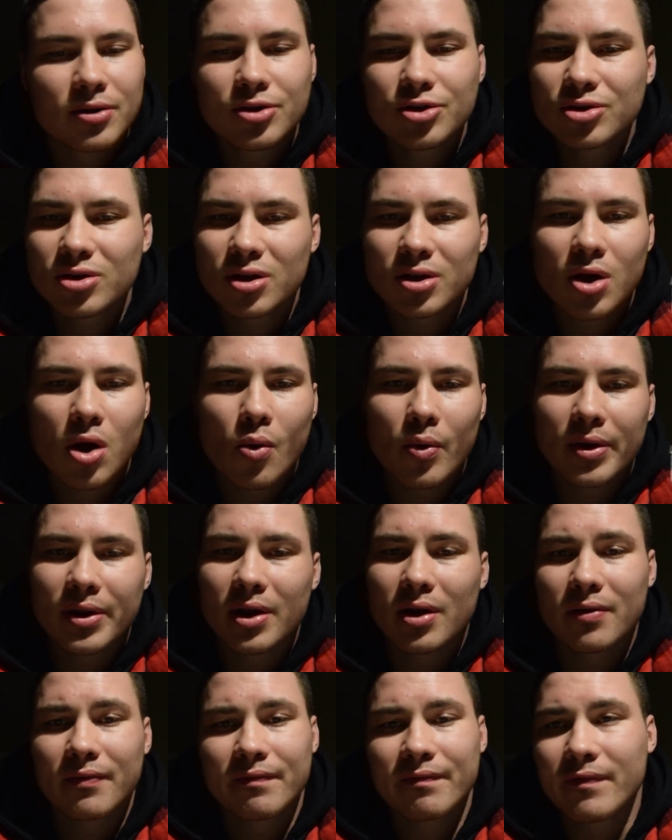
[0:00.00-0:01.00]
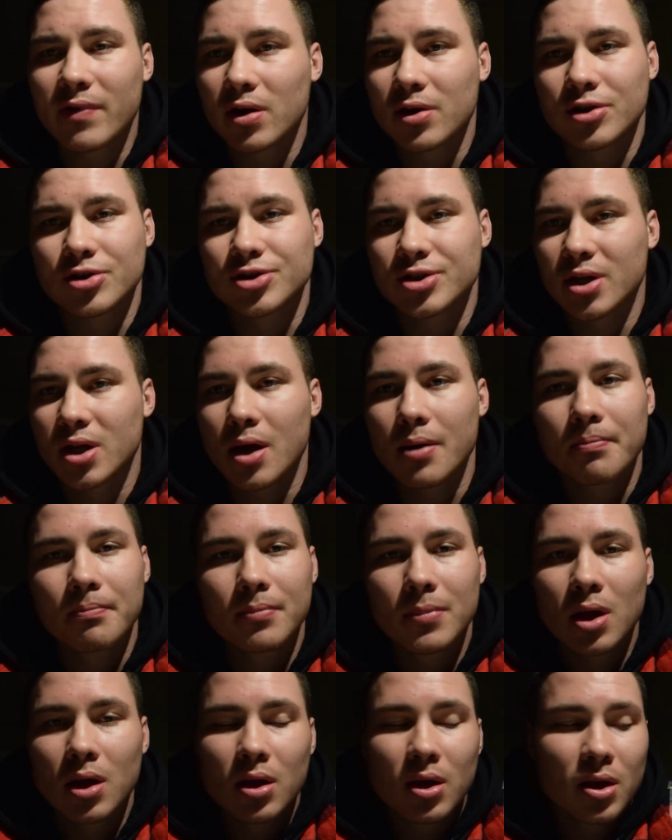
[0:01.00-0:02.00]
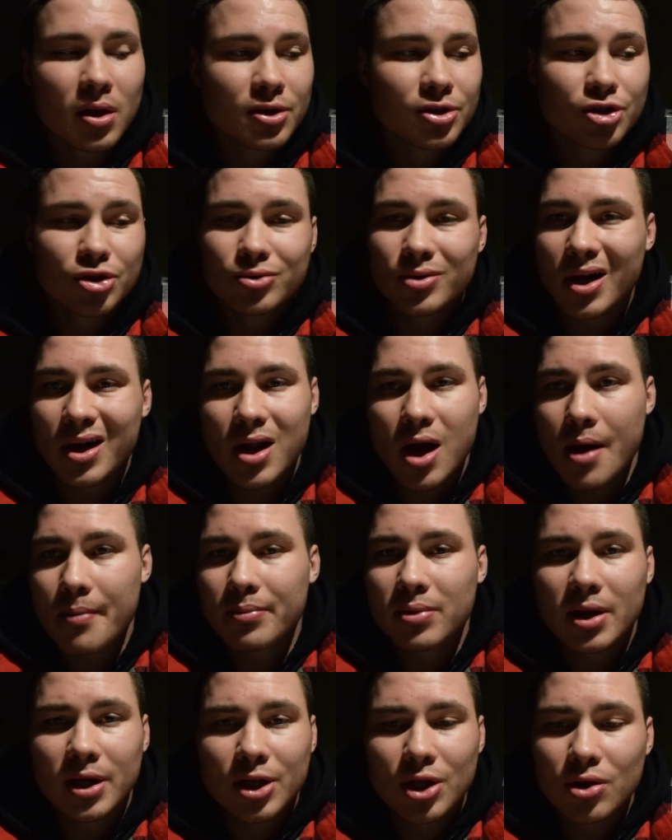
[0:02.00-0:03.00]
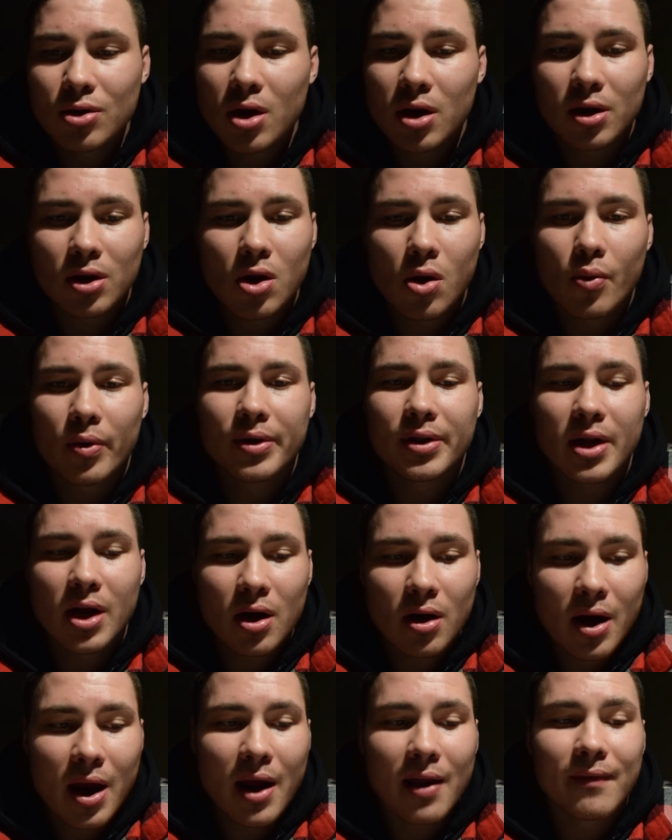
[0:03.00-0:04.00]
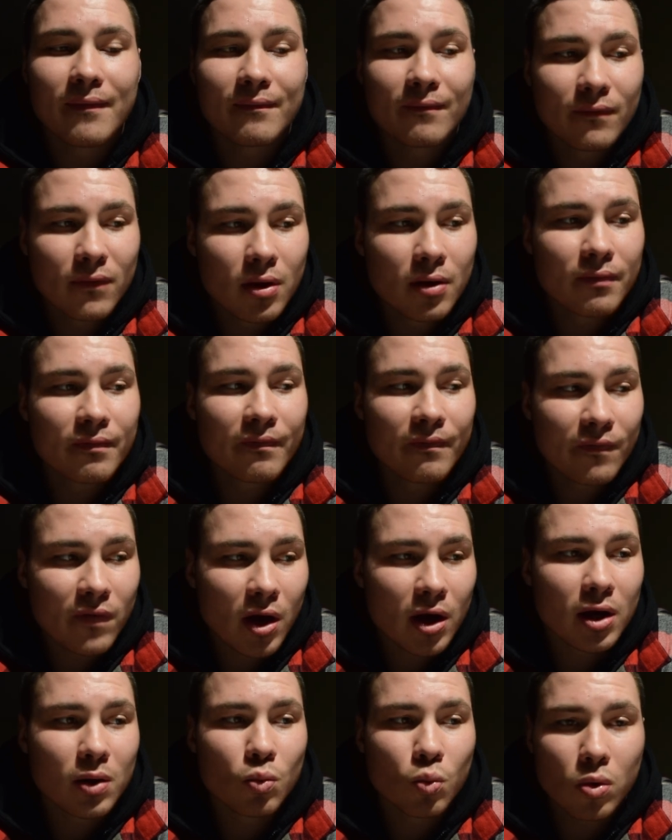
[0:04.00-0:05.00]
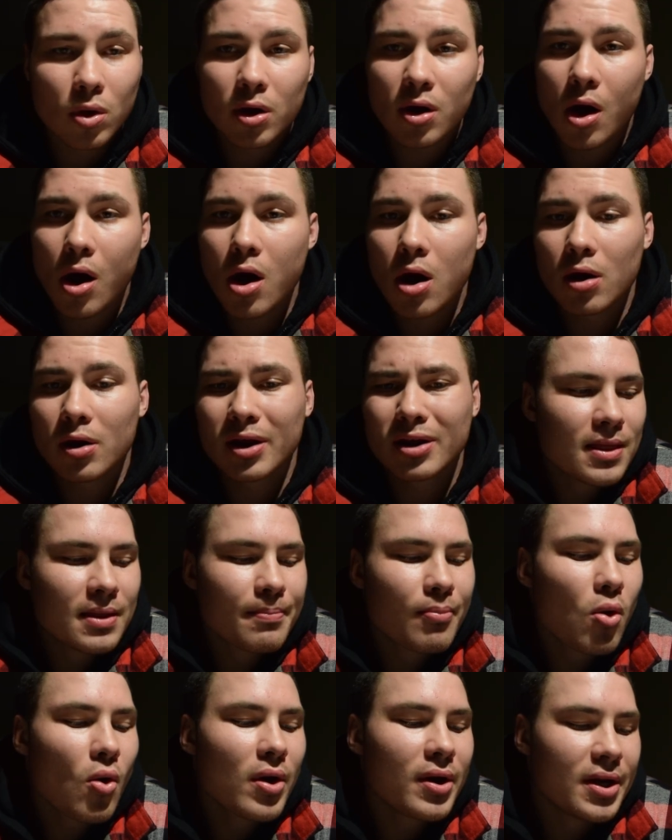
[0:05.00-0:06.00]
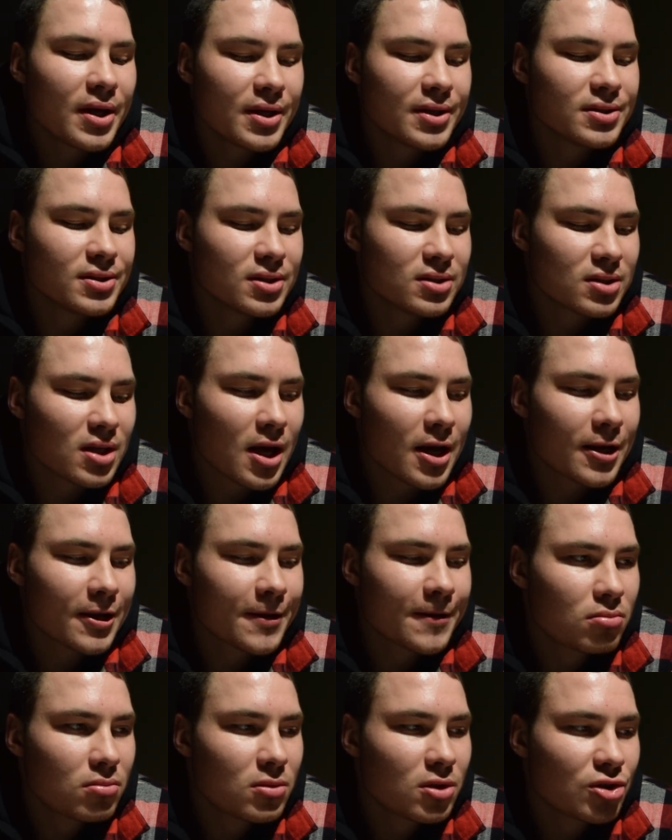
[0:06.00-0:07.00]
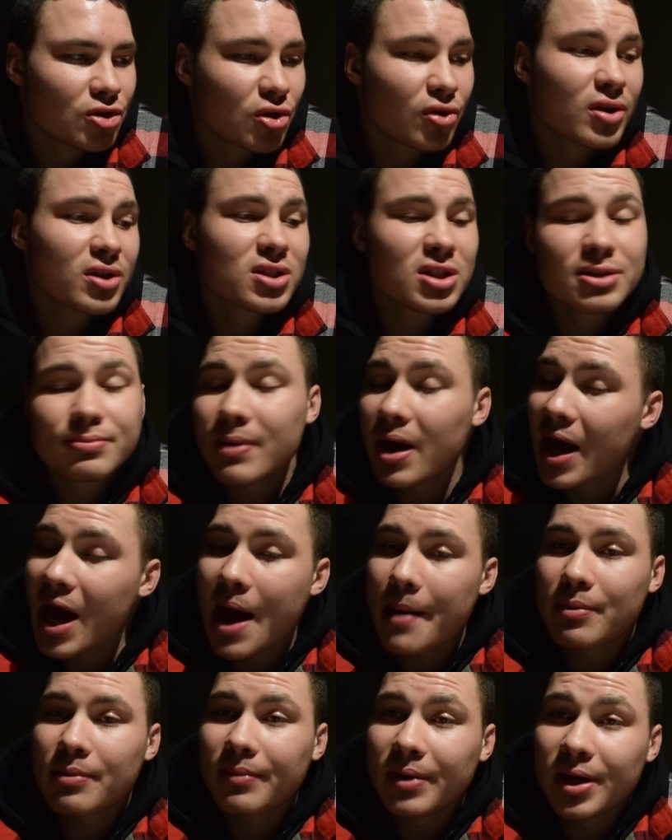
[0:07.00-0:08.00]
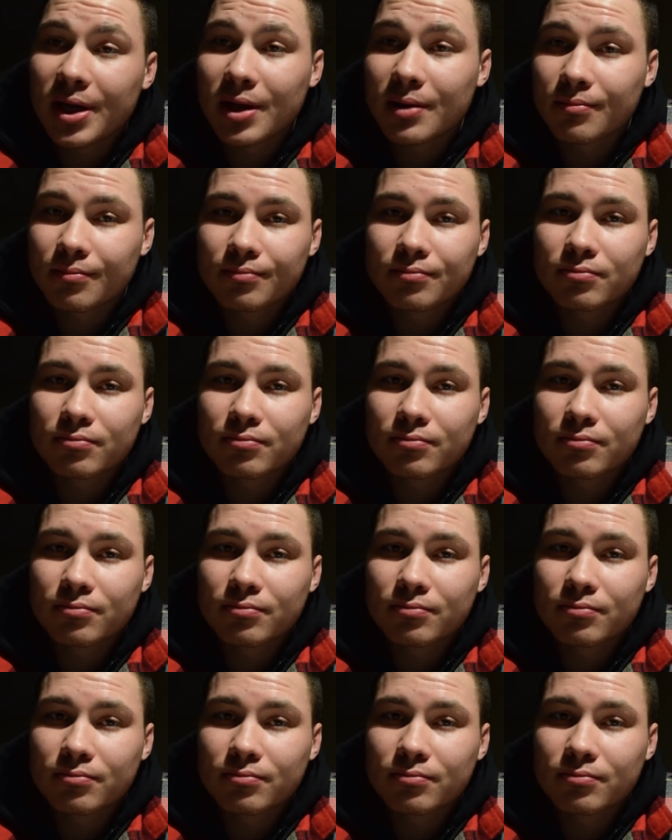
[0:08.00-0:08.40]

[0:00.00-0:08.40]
you gotta go in there and fuck your shit up, straight up. Like, you gotta go in there and fucking work hard. Like, the point is that, so this is my happy medium